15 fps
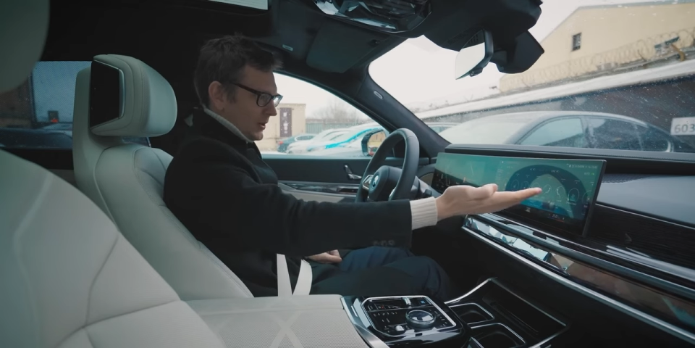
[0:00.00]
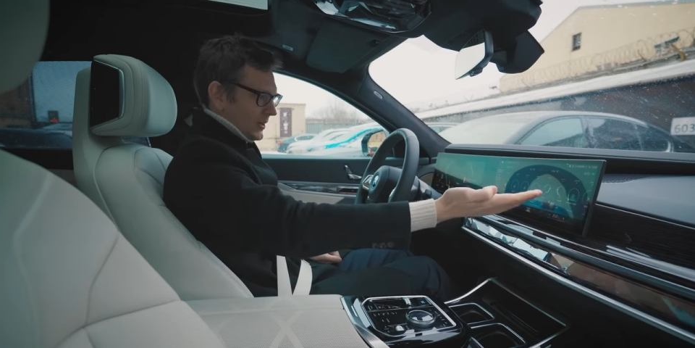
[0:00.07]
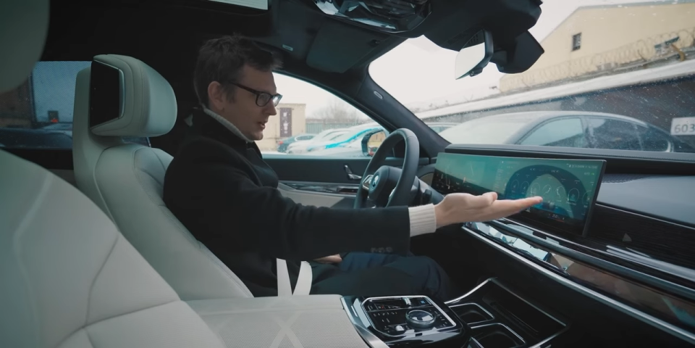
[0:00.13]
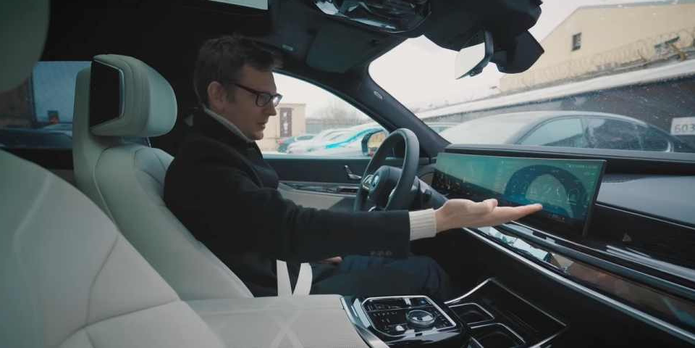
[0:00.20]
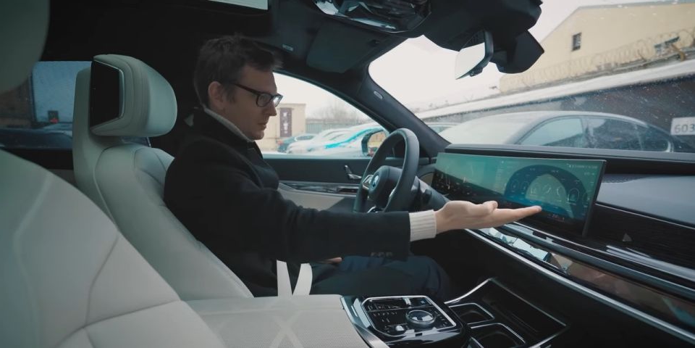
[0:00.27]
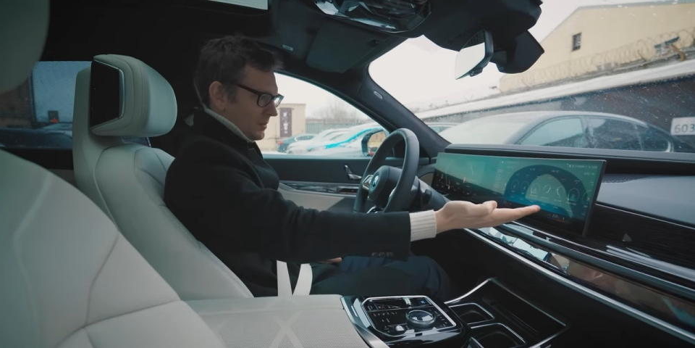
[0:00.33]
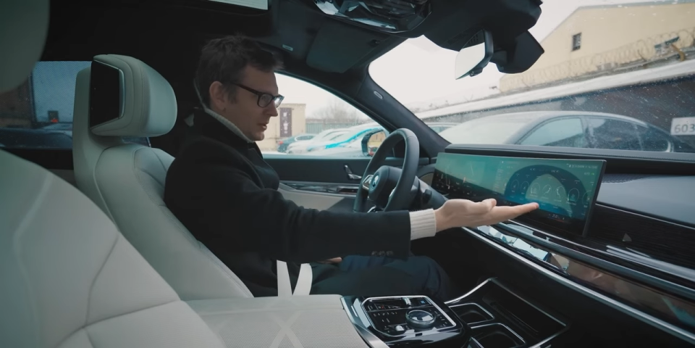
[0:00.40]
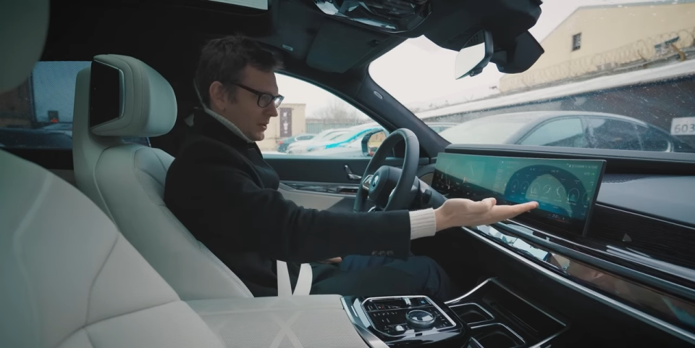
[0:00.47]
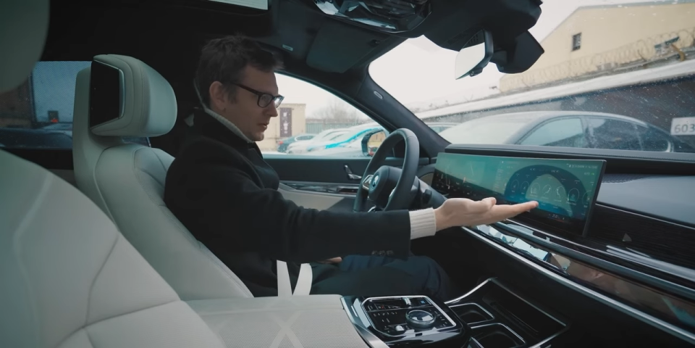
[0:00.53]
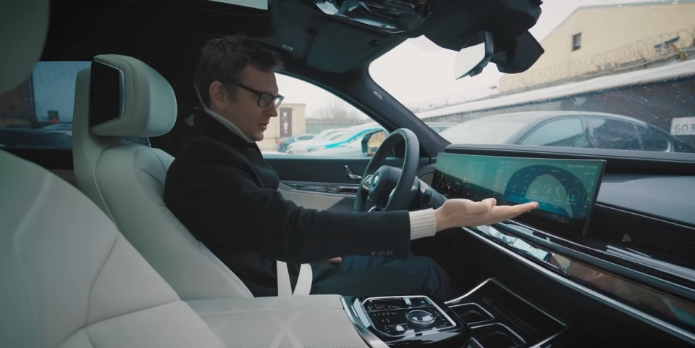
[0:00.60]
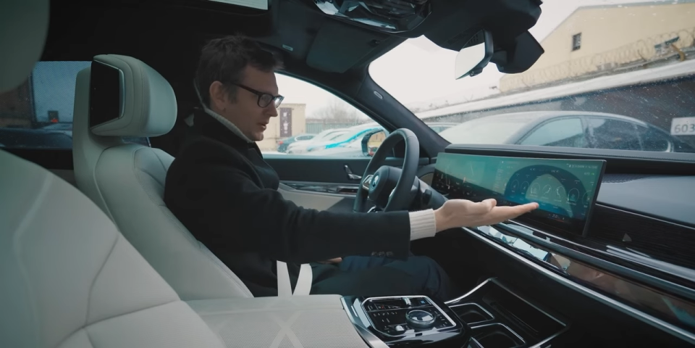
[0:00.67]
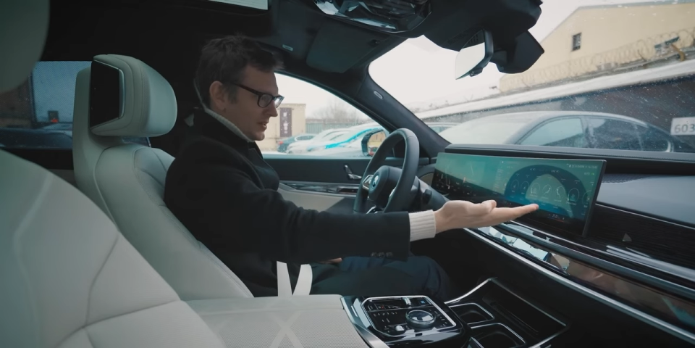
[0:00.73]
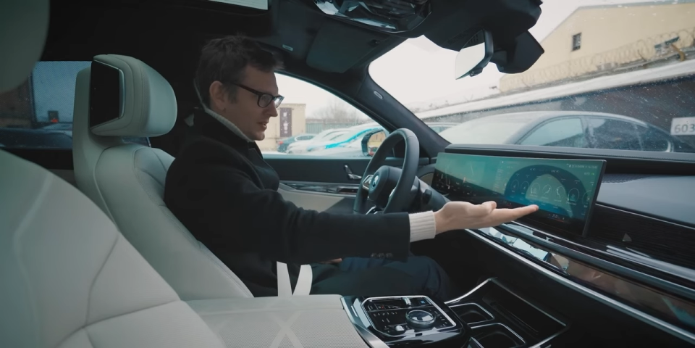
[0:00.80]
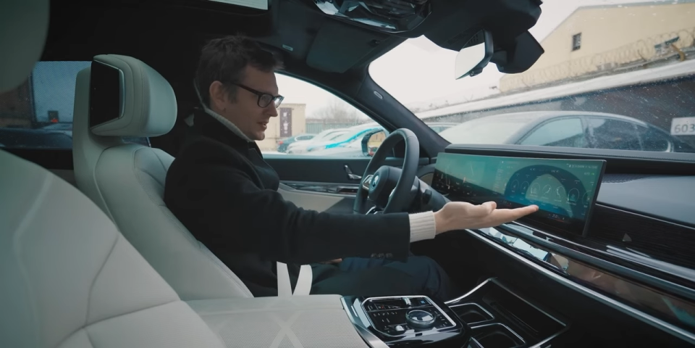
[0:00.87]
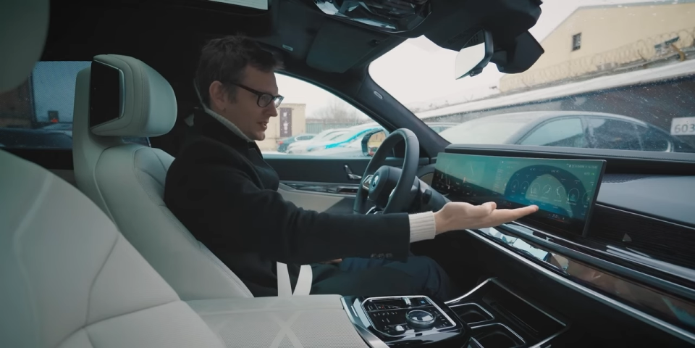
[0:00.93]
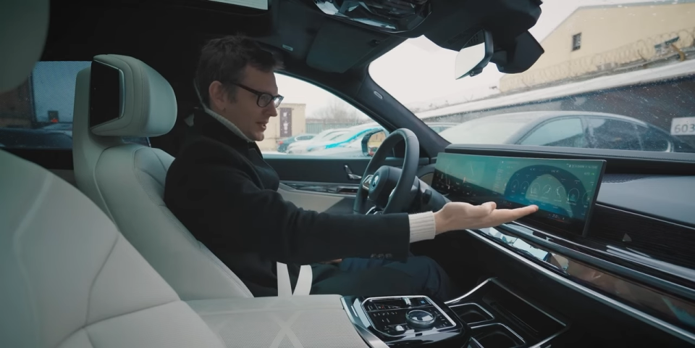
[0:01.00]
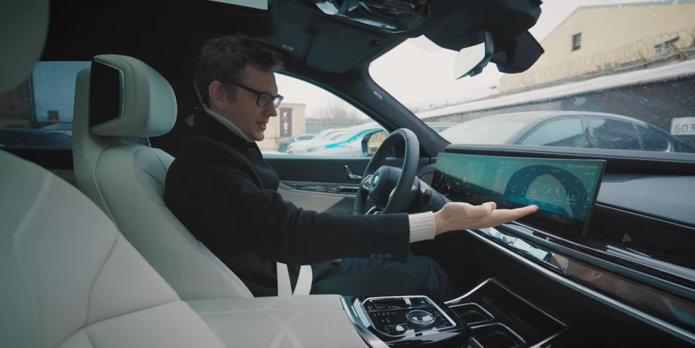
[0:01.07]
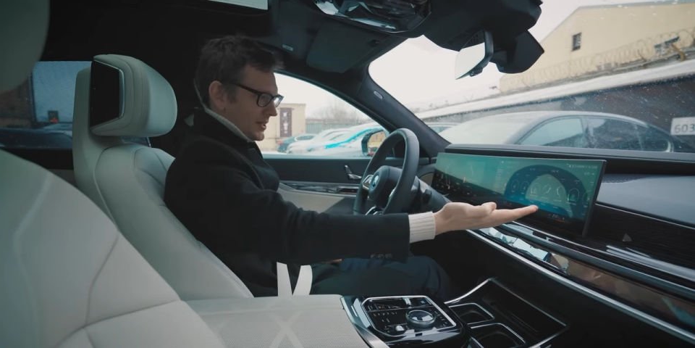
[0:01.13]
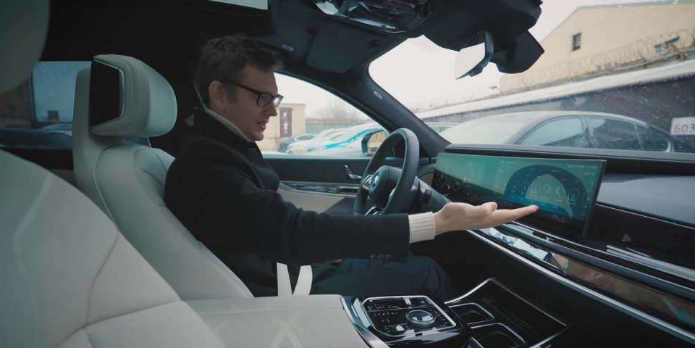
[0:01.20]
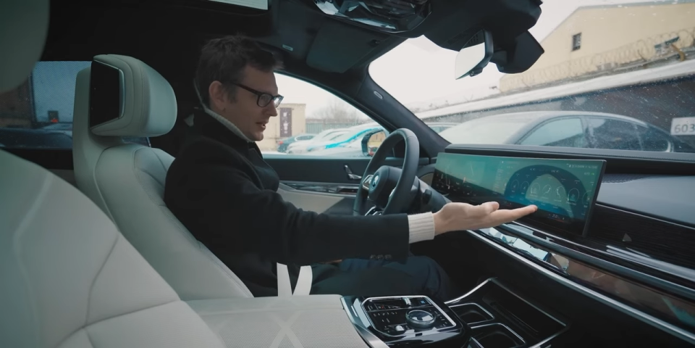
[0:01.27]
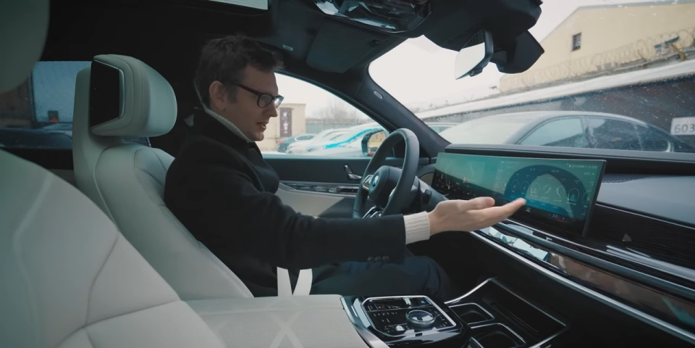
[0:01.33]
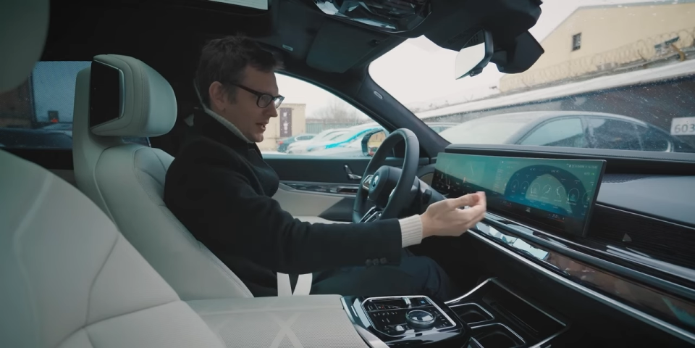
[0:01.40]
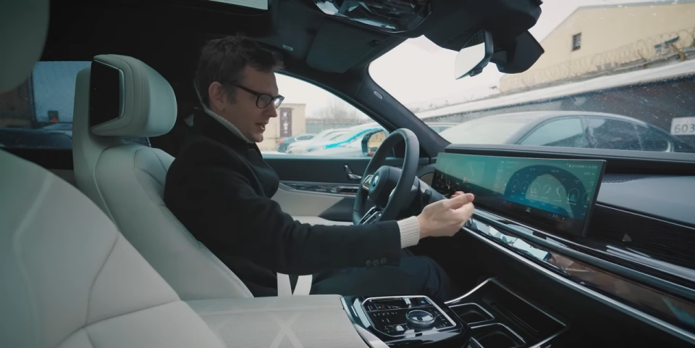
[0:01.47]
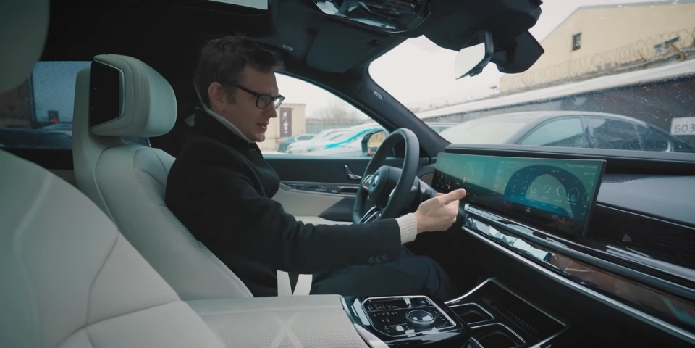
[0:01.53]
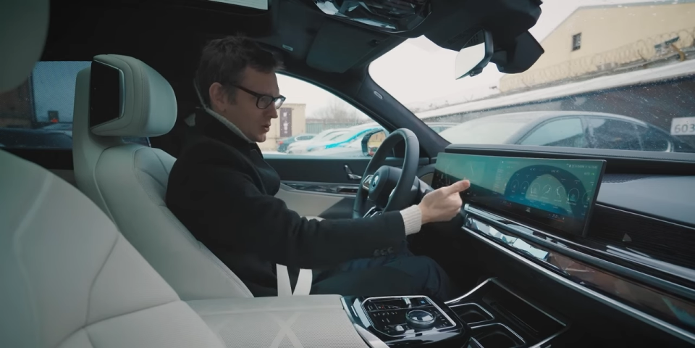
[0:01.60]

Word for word: conditioner menu button.